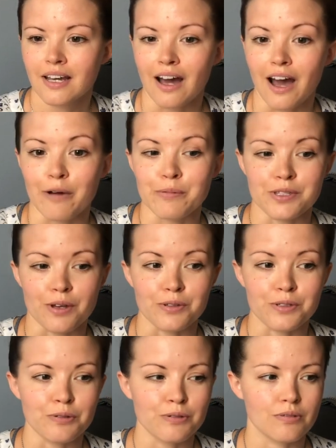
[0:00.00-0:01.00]
I was
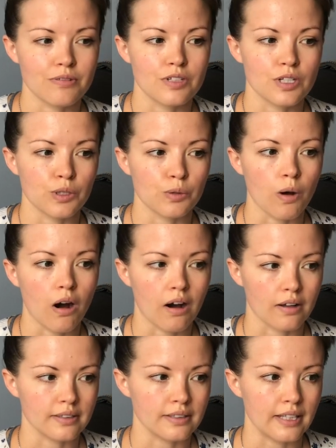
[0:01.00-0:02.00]
also too hot
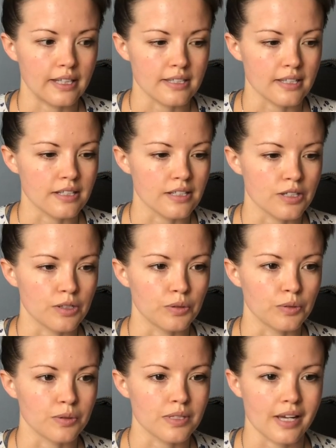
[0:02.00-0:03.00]
and lazy
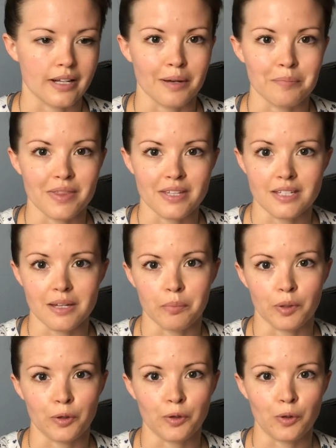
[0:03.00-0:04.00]
to set up the
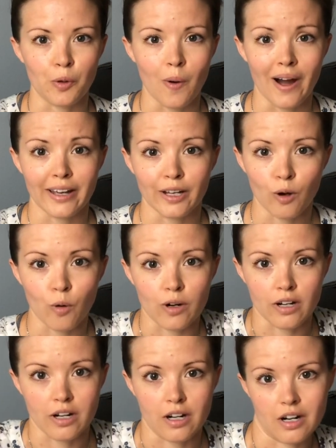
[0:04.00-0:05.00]
typical Quiet
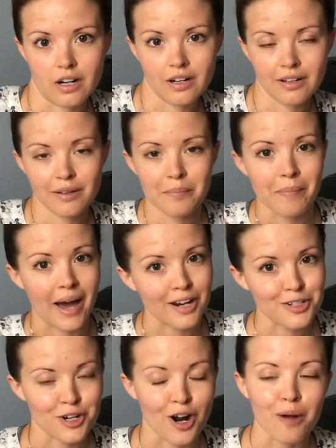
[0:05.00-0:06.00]
Corner
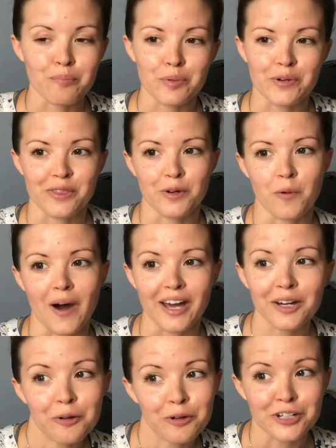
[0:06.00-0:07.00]
backdrop with the Quiet
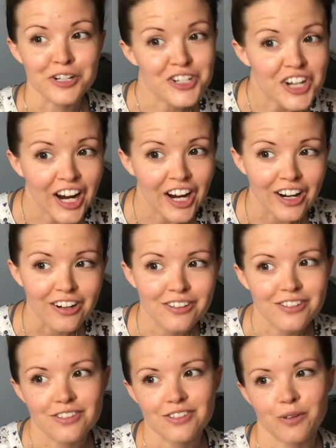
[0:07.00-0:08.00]
Corner chair,
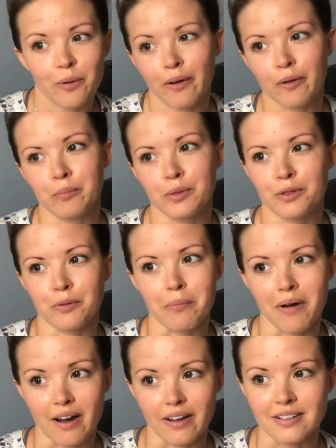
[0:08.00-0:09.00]
so I hope you don't
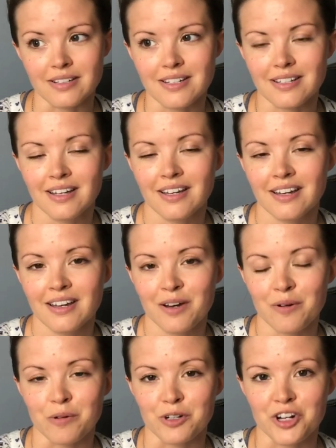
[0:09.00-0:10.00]
mind.
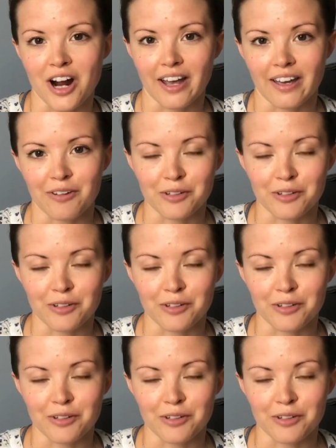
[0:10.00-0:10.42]
We're trying out